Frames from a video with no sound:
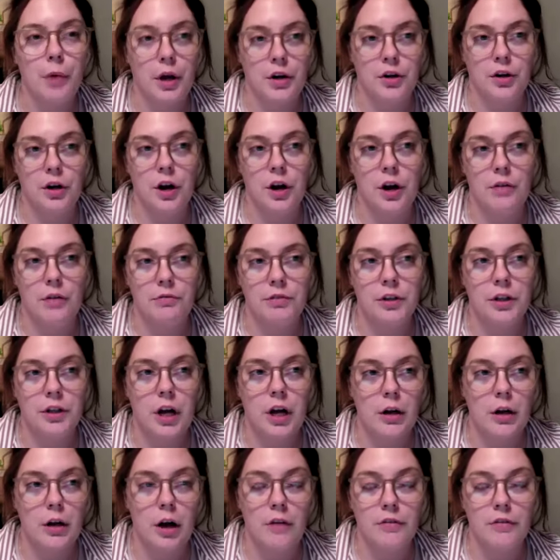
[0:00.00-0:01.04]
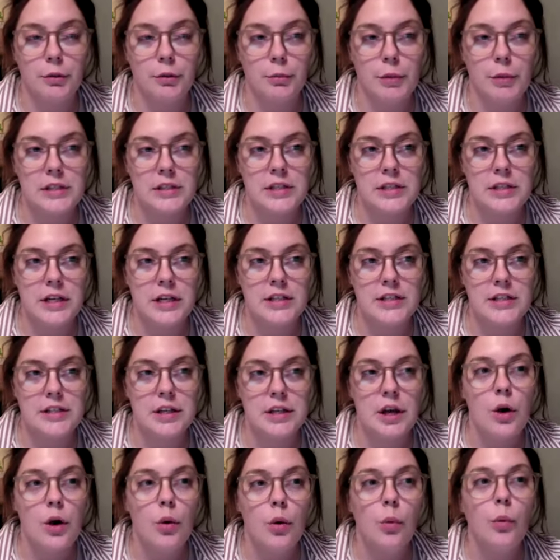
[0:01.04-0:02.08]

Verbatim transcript: butter of your of your business.